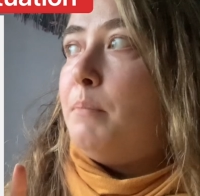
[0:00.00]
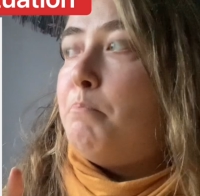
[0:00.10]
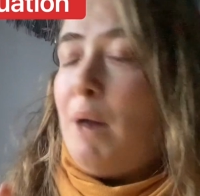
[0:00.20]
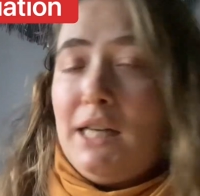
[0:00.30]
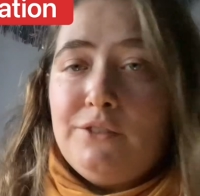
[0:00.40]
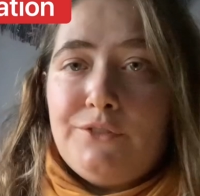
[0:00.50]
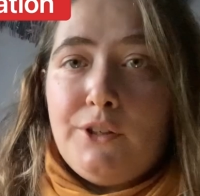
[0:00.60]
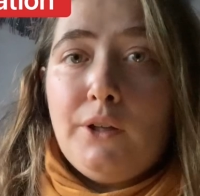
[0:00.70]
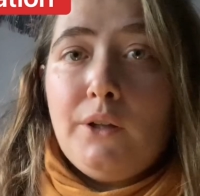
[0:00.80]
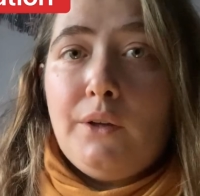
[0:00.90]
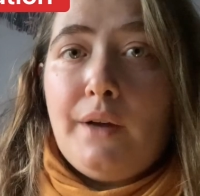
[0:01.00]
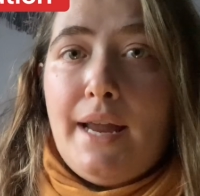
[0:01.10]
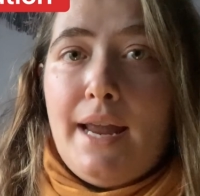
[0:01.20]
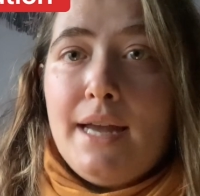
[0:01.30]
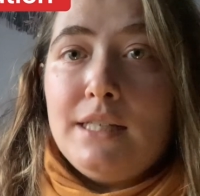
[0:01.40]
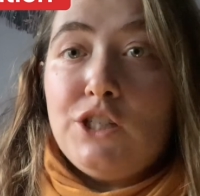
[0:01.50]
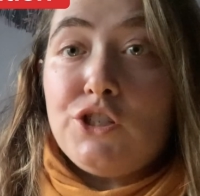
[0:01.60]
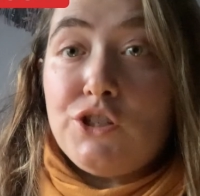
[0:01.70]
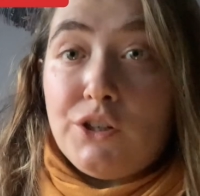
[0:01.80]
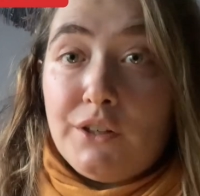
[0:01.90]
mindful and
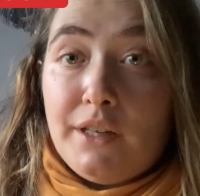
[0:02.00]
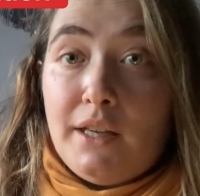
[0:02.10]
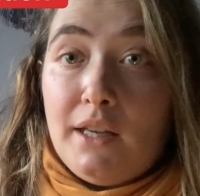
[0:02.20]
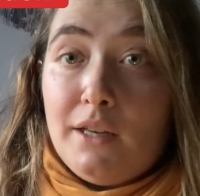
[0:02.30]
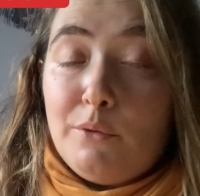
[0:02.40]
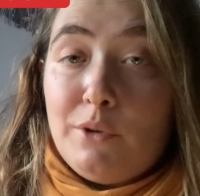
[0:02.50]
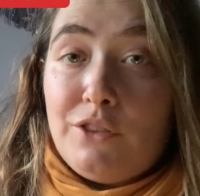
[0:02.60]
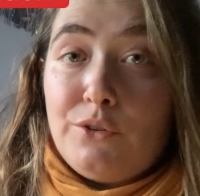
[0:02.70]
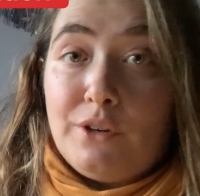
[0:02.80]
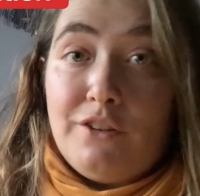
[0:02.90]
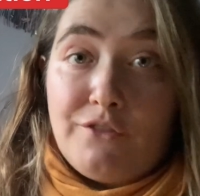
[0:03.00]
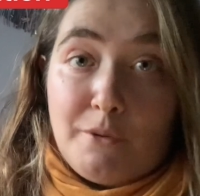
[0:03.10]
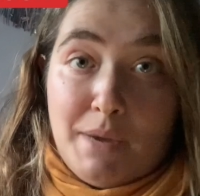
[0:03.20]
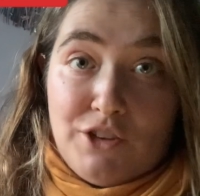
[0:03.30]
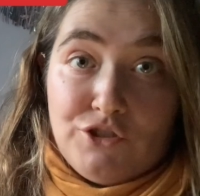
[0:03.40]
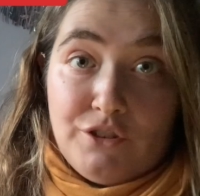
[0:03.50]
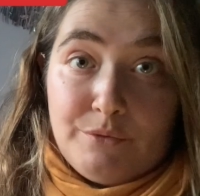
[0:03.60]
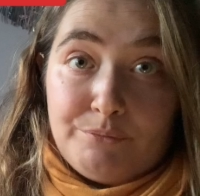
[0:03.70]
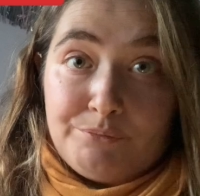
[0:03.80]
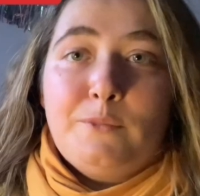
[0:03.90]
discerning with your information.